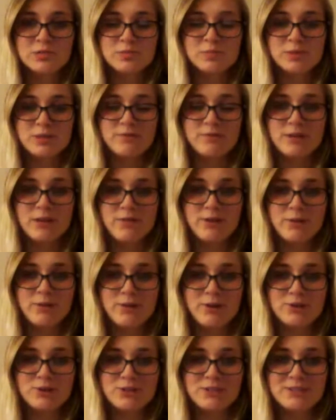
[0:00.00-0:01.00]
But if you have any
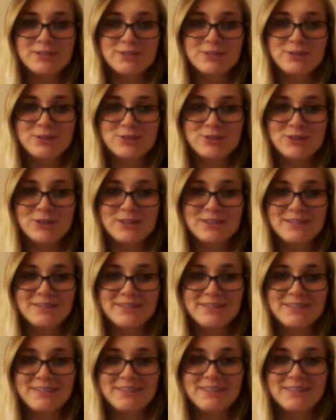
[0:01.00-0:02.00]
questions,
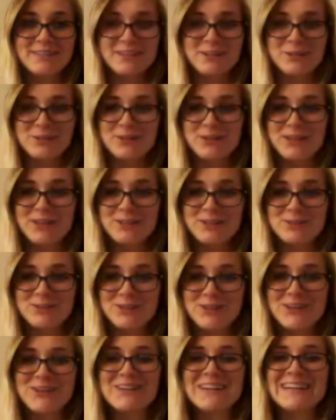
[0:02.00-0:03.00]
John, let us
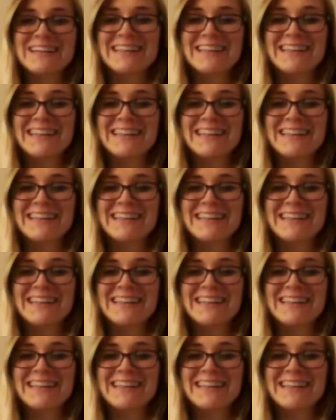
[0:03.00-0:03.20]
know.